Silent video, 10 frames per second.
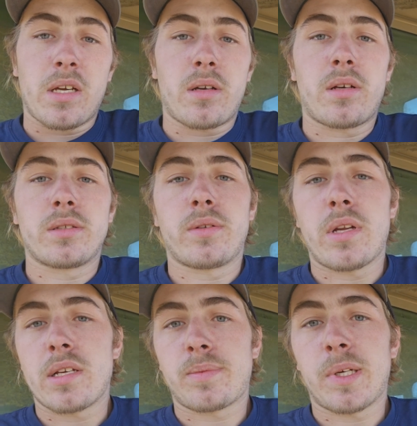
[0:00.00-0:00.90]
Also
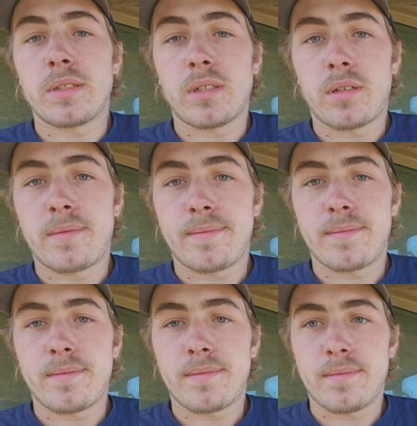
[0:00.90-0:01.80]
not sponsored.
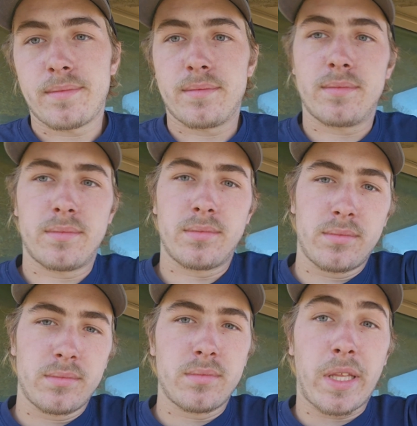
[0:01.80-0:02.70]

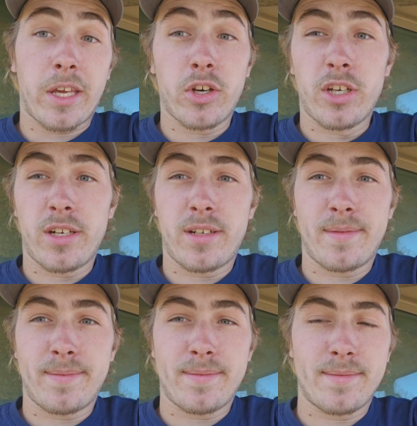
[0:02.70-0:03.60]
They could,
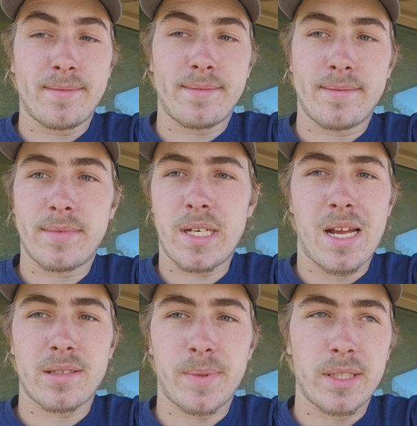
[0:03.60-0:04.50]
but
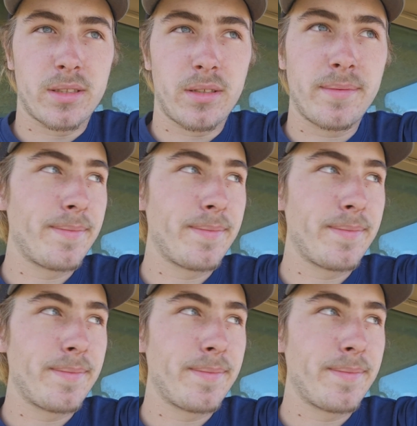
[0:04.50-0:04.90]
not sponsored.